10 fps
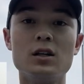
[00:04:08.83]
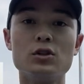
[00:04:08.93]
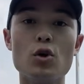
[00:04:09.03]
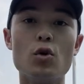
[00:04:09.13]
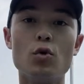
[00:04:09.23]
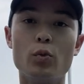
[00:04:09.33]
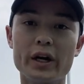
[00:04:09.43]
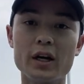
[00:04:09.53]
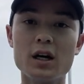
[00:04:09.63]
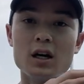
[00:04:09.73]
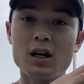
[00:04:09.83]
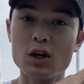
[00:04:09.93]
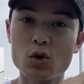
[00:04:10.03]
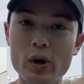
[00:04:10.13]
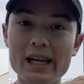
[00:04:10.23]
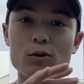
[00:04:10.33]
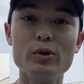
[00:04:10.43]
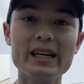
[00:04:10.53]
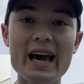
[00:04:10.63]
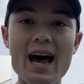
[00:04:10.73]
So we're going to quickly
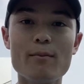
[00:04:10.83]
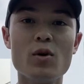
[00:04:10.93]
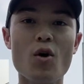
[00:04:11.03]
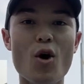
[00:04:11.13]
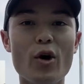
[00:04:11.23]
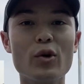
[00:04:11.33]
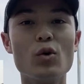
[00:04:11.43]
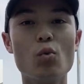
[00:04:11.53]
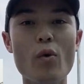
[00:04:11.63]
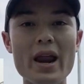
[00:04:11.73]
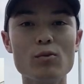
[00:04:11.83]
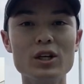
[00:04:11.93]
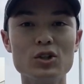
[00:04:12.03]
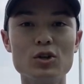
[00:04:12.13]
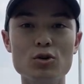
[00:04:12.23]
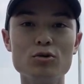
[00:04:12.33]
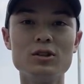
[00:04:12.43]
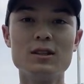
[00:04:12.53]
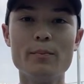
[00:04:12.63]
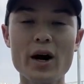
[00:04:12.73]
recap on when we should
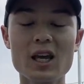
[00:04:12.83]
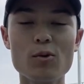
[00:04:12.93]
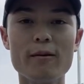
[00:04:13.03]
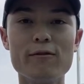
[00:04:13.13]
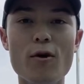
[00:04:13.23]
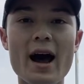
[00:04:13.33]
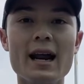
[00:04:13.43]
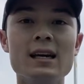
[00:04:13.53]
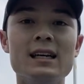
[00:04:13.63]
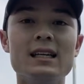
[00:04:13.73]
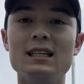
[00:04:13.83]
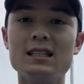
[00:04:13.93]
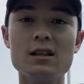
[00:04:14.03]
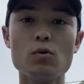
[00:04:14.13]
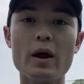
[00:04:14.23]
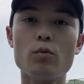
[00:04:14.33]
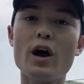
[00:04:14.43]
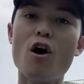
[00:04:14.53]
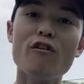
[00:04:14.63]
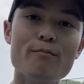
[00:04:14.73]
use the Buggy Whip forehand. Is either when
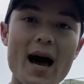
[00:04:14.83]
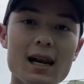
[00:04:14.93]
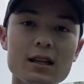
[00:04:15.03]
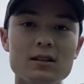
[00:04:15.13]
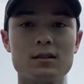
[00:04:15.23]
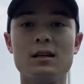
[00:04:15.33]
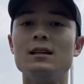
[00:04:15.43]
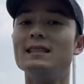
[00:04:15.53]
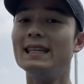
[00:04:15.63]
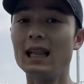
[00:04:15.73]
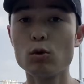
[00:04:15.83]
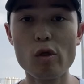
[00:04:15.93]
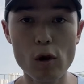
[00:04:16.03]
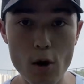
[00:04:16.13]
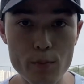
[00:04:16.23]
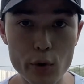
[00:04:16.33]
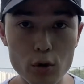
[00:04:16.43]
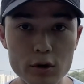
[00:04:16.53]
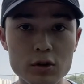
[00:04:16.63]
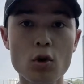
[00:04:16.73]
we're off balance, dealing with low
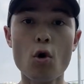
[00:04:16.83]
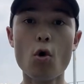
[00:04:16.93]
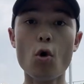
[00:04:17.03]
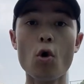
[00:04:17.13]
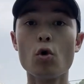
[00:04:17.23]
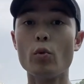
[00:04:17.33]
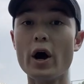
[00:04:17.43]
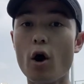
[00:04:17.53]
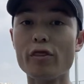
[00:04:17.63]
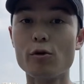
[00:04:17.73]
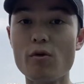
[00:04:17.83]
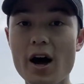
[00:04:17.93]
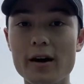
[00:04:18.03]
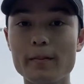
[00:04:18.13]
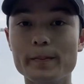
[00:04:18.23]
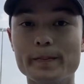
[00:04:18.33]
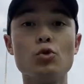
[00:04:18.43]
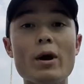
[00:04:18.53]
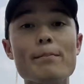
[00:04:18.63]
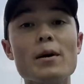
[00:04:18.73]
balls, or we're on the run.
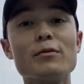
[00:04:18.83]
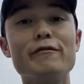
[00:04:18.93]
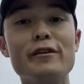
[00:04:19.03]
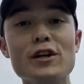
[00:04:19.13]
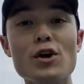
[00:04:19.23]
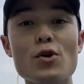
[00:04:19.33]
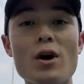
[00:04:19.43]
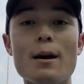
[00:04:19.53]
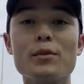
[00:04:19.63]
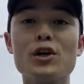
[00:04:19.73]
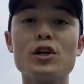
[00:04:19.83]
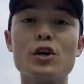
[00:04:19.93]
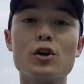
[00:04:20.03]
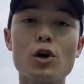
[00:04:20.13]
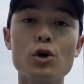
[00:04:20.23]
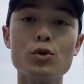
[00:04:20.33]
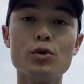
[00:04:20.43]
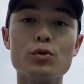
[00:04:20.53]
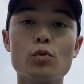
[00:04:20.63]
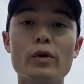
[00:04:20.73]
To wrap up the video, I'm going to
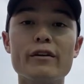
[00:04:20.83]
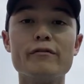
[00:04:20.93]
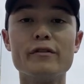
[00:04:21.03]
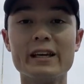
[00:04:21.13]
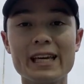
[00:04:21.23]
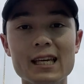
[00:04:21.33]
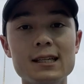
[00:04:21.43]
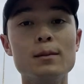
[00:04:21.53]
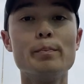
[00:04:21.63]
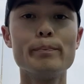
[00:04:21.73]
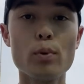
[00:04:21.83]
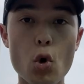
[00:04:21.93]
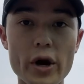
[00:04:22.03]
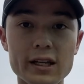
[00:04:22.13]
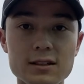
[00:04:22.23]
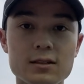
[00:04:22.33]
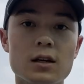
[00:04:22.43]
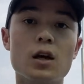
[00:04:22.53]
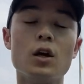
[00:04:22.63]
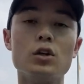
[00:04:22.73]
conclude with the key points.
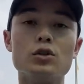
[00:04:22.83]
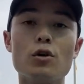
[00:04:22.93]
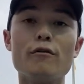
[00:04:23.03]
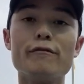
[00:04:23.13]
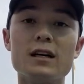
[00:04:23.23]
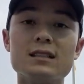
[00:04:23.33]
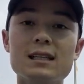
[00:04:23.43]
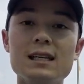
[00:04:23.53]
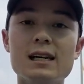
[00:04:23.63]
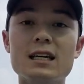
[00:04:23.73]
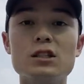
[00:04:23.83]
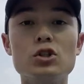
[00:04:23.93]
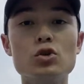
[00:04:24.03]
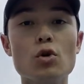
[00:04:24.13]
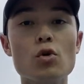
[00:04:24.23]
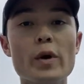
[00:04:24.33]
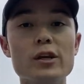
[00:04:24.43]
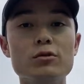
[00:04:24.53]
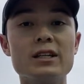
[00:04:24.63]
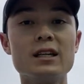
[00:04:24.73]
So firstly, let's ensure we're
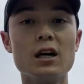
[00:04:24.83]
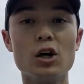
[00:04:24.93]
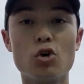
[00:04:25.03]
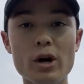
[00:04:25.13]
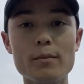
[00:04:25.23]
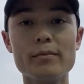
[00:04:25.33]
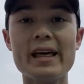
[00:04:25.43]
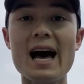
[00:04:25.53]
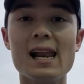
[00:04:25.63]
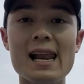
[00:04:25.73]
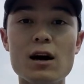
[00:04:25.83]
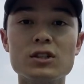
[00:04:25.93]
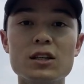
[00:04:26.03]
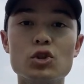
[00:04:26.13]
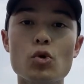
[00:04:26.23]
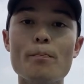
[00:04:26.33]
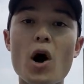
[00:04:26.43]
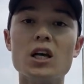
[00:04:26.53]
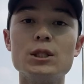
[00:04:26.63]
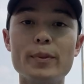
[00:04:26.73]
using a grip that allows us to
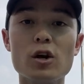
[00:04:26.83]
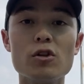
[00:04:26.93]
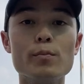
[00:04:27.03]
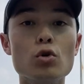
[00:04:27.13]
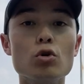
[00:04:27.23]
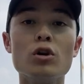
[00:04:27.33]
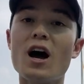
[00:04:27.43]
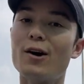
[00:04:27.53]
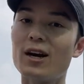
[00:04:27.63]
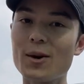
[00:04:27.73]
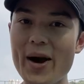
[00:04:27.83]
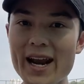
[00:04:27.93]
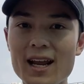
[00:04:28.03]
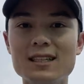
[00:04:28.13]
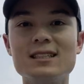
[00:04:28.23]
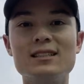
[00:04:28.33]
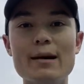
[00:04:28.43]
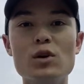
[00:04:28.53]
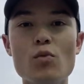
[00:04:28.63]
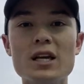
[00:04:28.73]
impart spin on the ball. I recommend
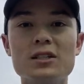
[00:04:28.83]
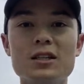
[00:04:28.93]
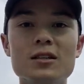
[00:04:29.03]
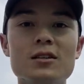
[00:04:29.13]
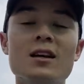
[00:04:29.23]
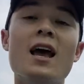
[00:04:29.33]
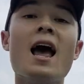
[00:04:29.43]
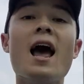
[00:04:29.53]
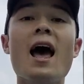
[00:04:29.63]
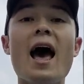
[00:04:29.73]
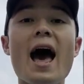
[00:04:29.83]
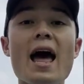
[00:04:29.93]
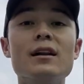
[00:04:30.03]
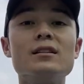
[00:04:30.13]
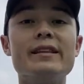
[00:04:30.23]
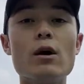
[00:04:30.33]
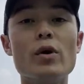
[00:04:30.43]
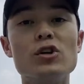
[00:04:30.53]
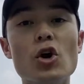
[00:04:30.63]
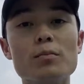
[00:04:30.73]
semi-western, and that
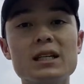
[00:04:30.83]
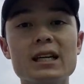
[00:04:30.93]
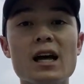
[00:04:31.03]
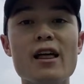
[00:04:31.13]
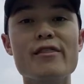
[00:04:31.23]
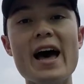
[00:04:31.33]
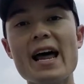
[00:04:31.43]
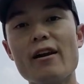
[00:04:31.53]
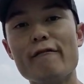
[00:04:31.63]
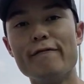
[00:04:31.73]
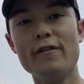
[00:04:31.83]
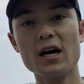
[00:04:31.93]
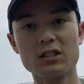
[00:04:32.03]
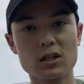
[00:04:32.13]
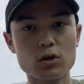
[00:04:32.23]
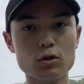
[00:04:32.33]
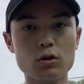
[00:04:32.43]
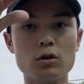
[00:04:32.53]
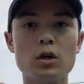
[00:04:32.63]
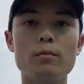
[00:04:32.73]
we're adopting that
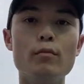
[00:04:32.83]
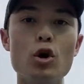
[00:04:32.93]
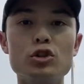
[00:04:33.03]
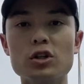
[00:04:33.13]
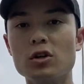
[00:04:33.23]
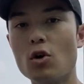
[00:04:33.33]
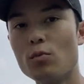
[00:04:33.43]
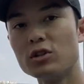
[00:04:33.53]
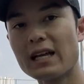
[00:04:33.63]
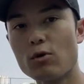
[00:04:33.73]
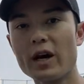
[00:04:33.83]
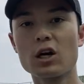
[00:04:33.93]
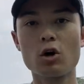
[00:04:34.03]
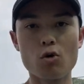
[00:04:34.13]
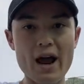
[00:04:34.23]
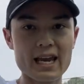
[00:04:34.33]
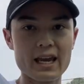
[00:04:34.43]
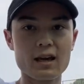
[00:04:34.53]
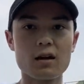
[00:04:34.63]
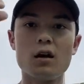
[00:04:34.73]
vertical motion, almost like we're
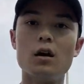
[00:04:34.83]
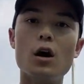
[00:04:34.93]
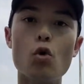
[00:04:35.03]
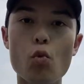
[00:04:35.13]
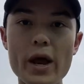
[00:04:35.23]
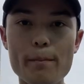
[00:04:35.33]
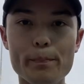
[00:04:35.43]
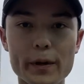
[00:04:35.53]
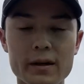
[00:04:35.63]
cracking a whip.